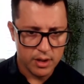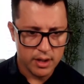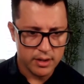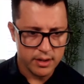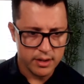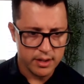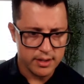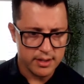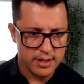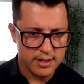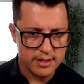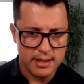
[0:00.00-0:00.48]

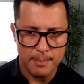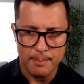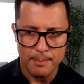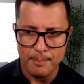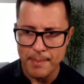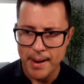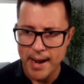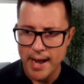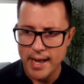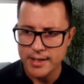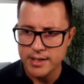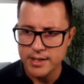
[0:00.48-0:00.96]
This is a
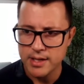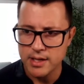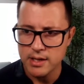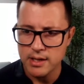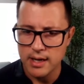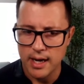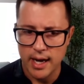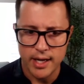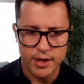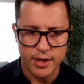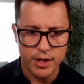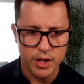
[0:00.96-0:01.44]
method.
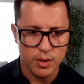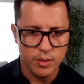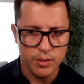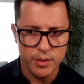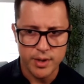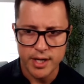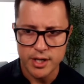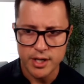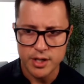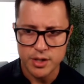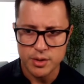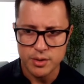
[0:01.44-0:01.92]
I don't
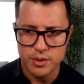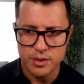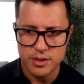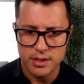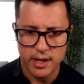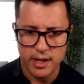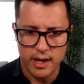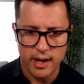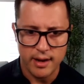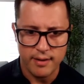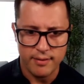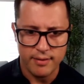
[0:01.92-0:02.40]
need to
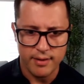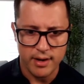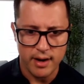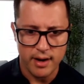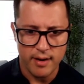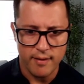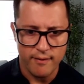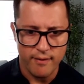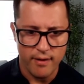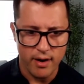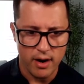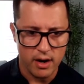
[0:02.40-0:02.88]
save in a
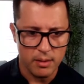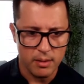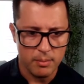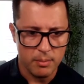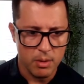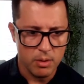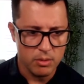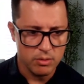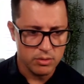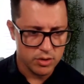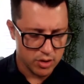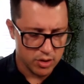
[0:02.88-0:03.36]

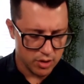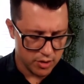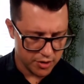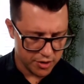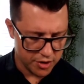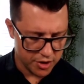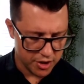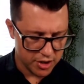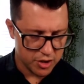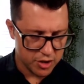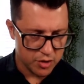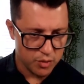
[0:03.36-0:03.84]
variable. So
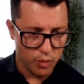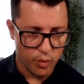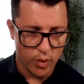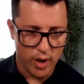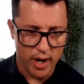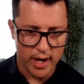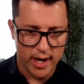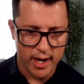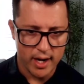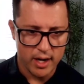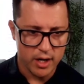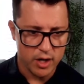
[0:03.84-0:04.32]
just run it.